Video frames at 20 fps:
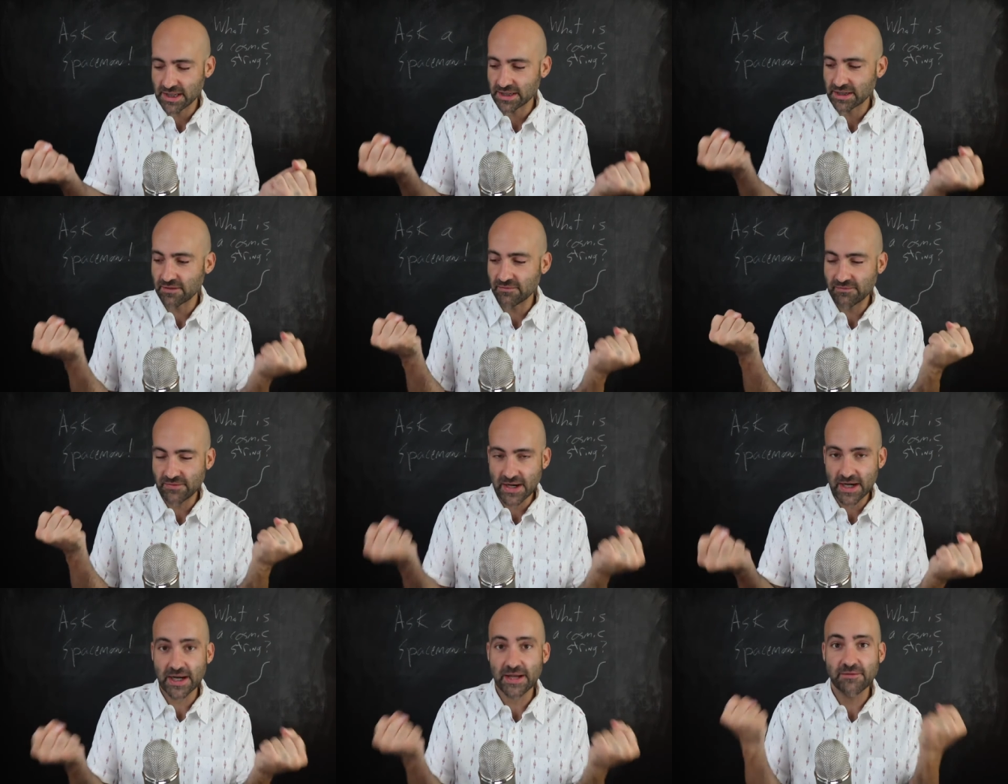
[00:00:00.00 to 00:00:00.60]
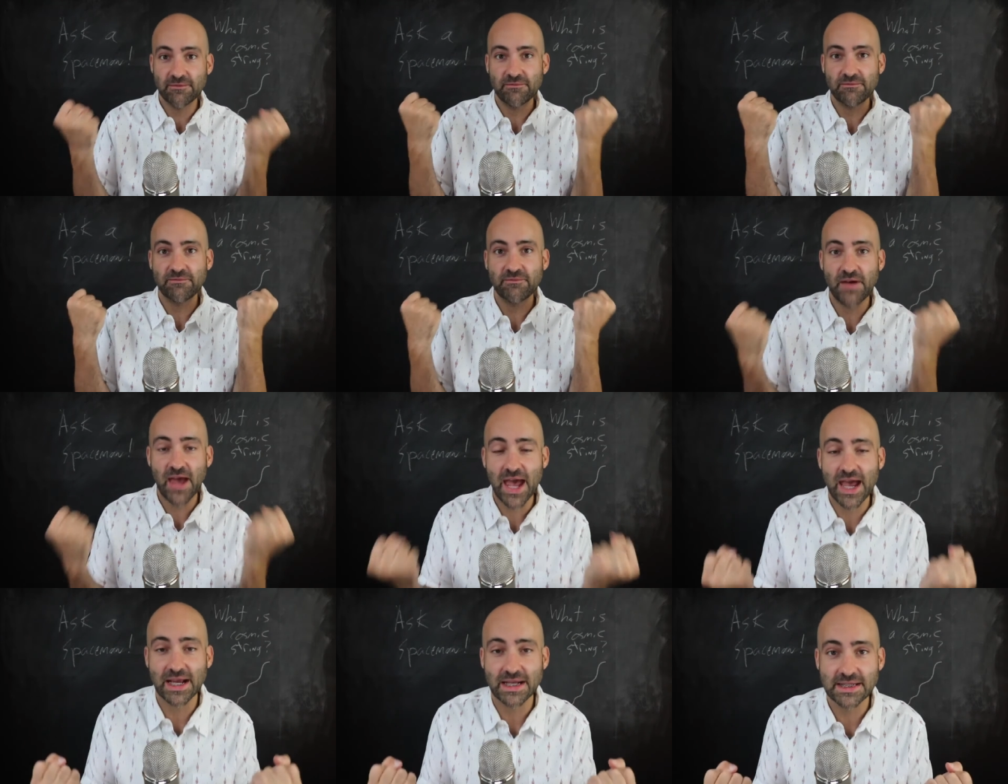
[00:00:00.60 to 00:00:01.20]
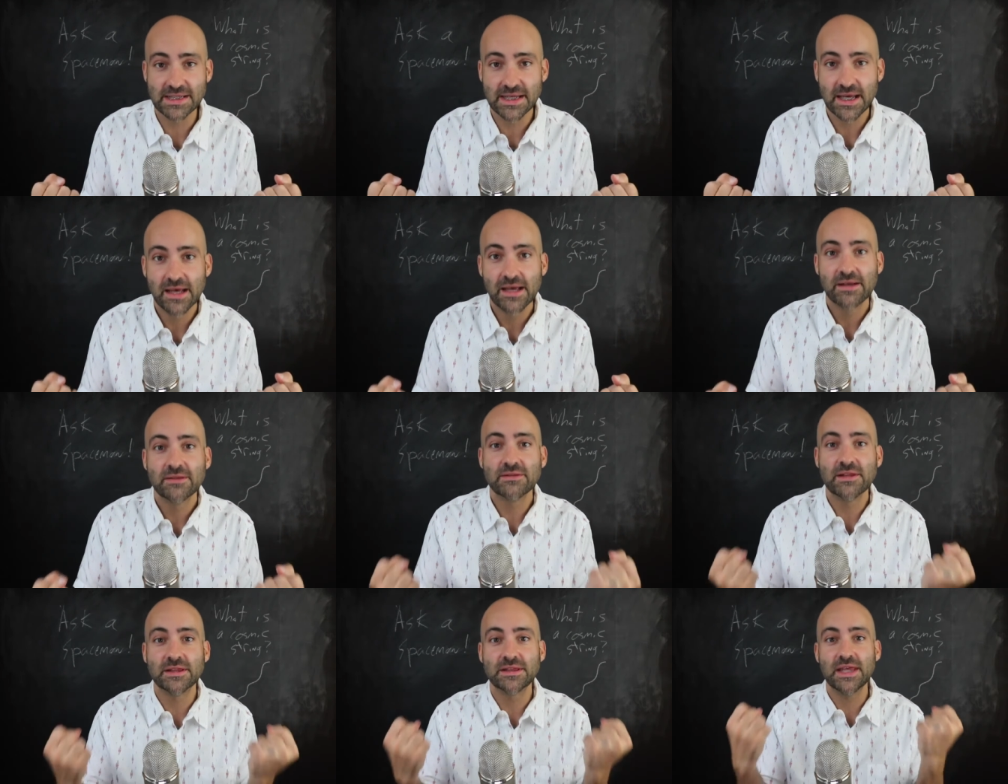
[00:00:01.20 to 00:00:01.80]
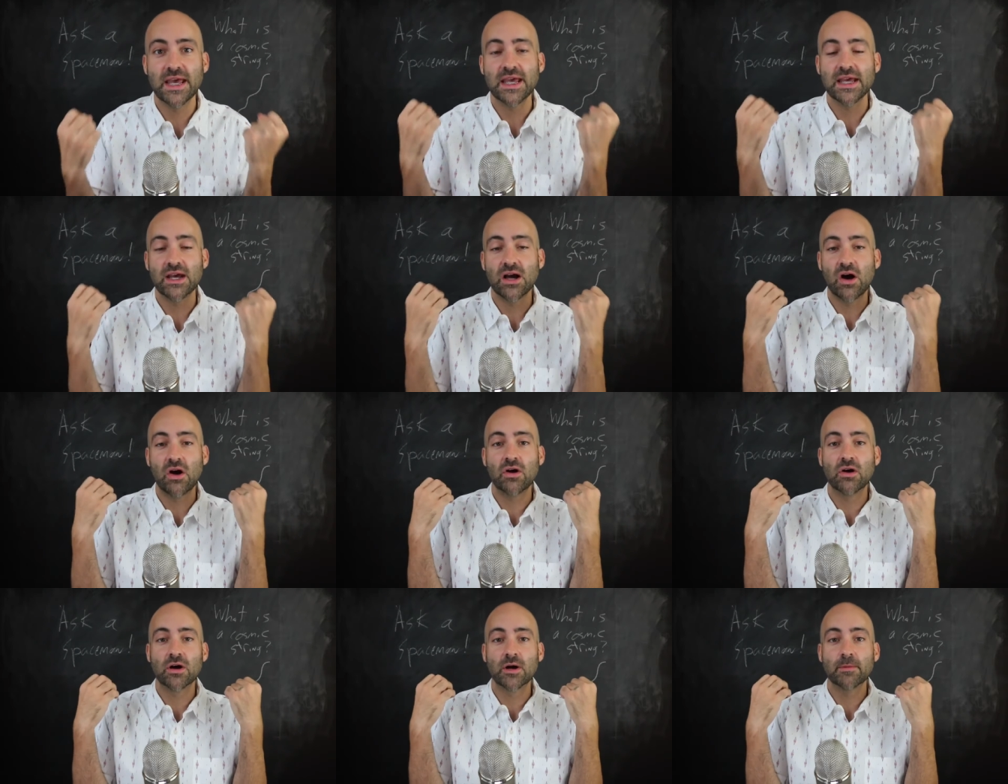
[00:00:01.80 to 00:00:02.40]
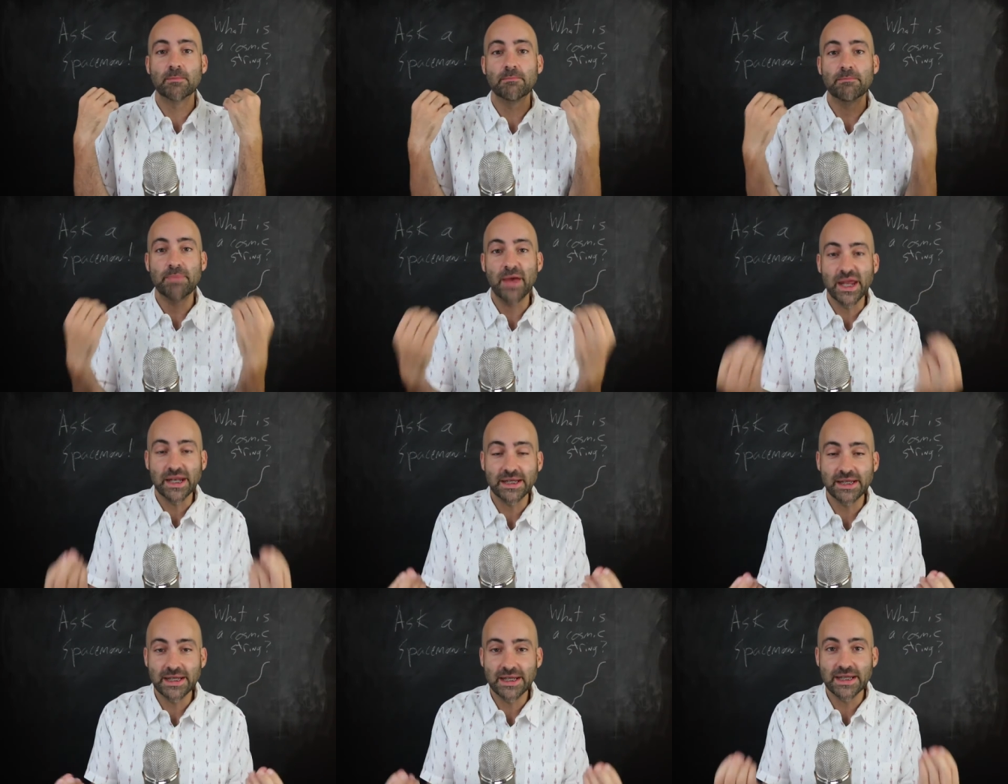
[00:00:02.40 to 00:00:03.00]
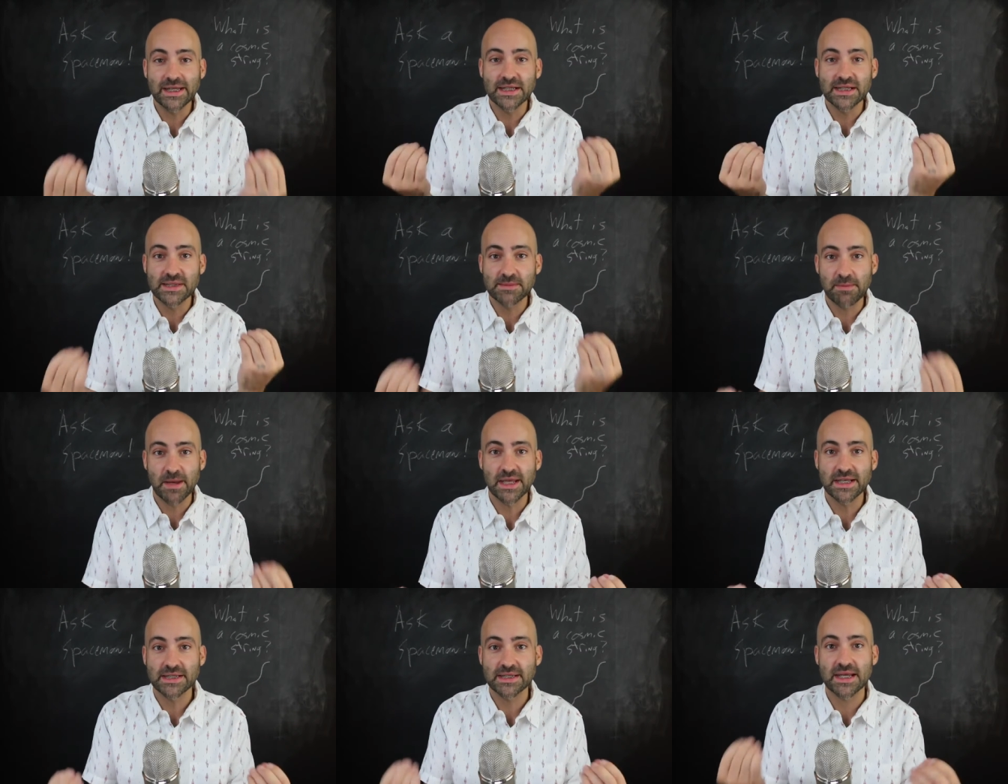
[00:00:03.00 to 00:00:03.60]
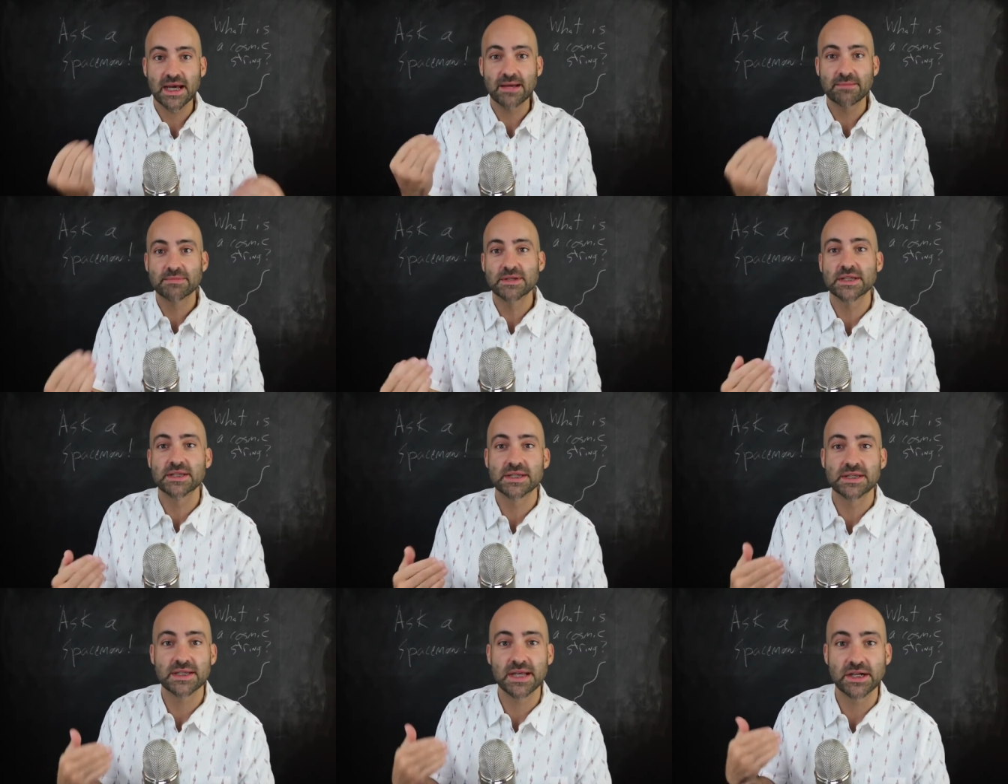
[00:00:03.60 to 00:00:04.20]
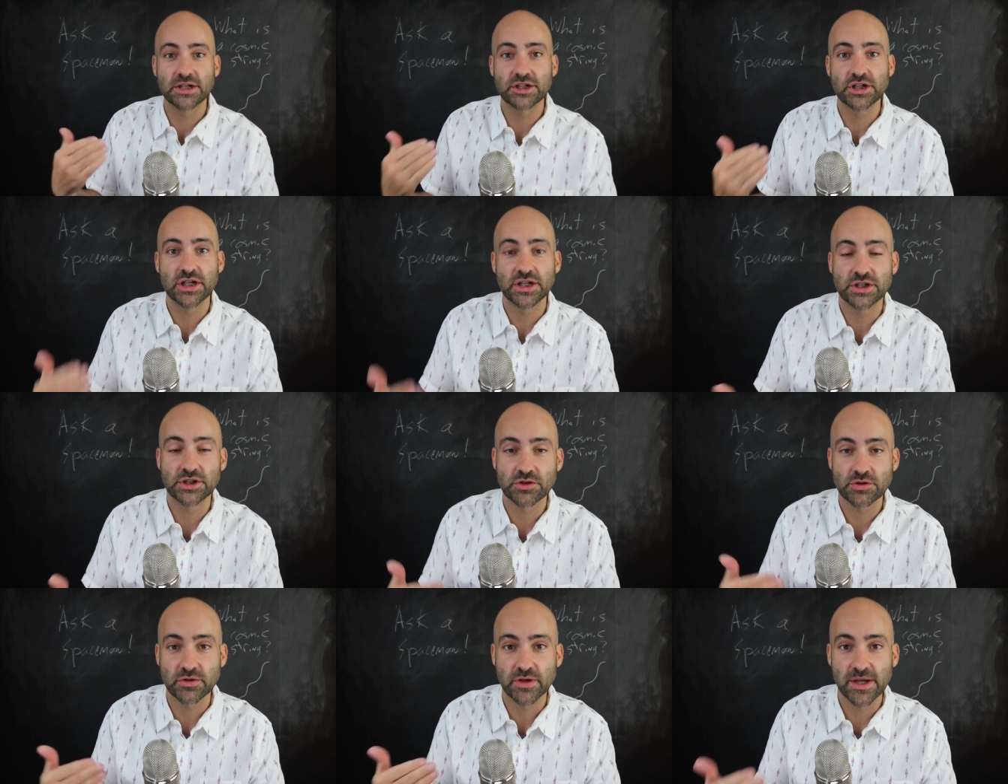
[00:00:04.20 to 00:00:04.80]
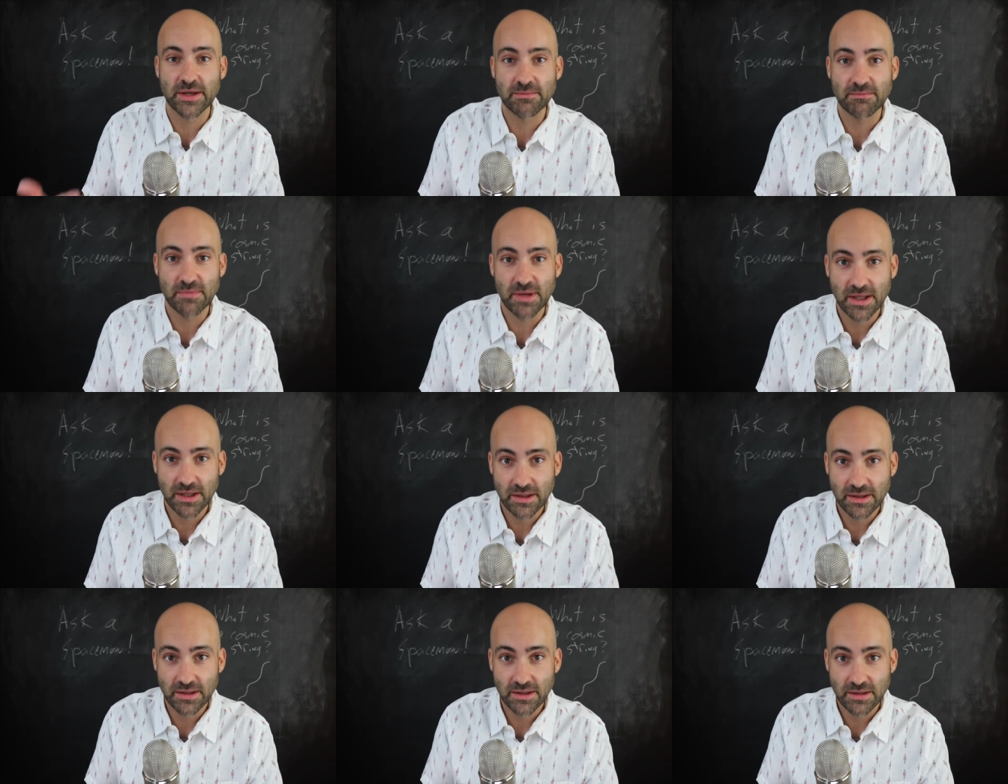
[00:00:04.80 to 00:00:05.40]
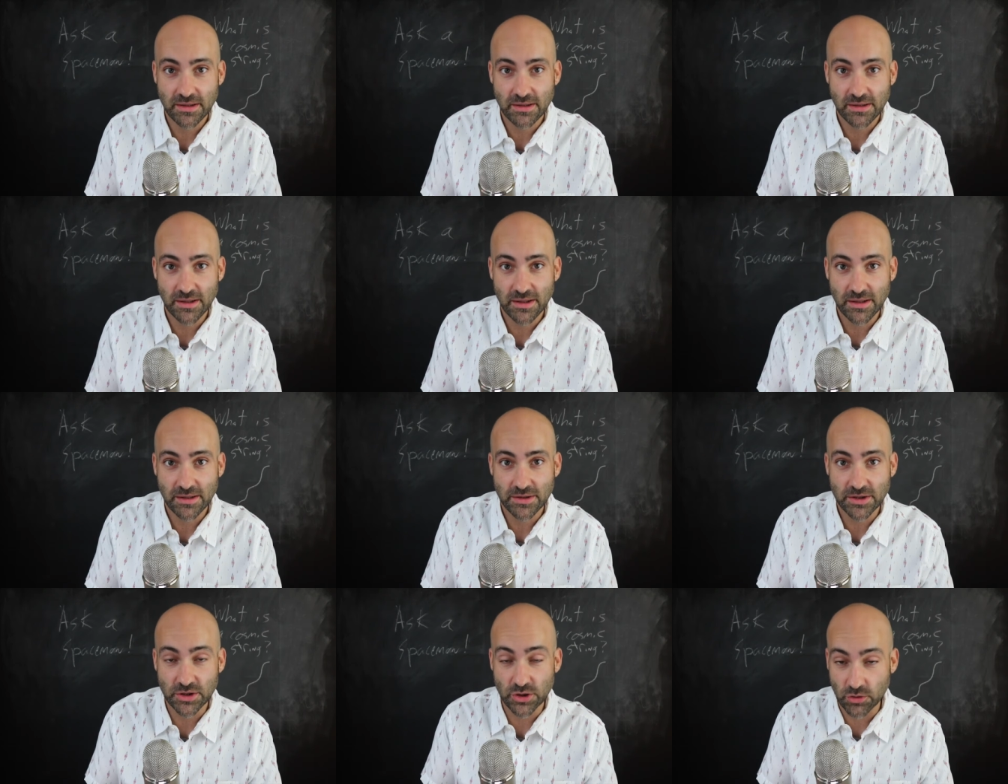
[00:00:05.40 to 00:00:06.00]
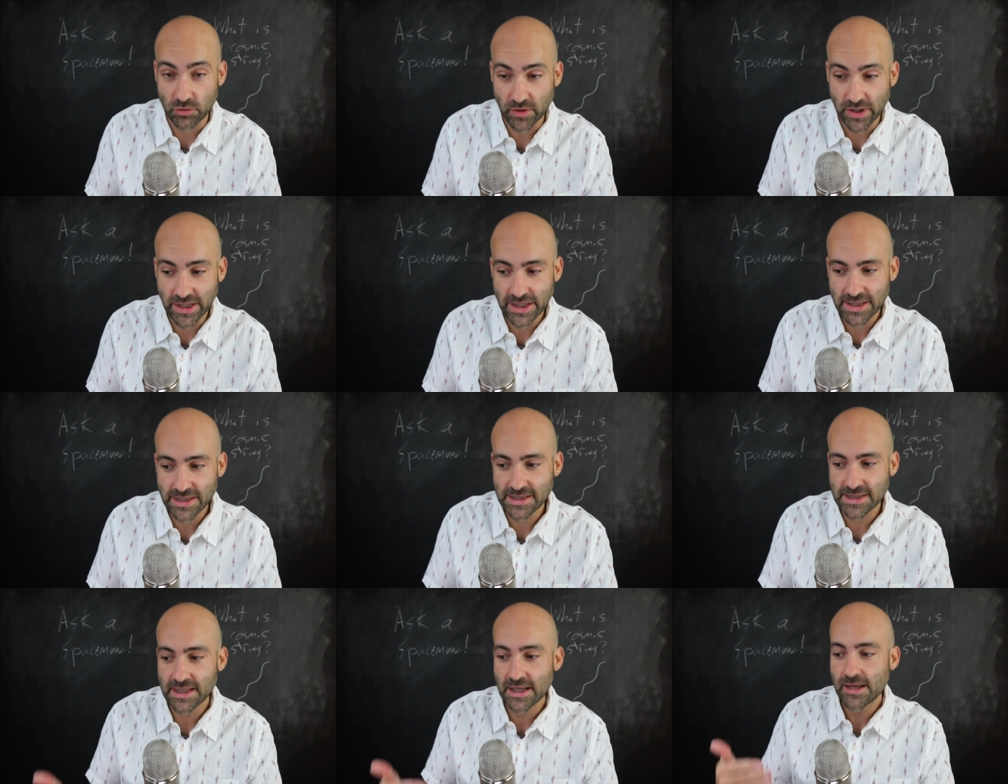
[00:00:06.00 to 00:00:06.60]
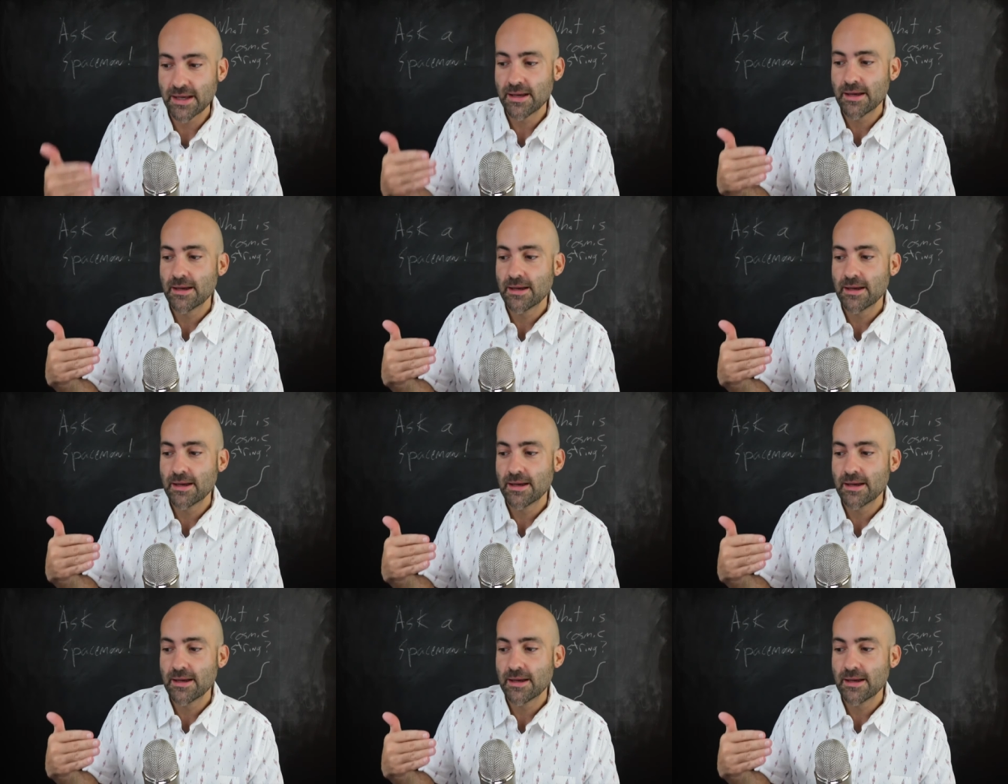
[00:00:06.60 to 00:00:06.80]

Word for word: like the very fact that they are bending space time to such extreme degrees,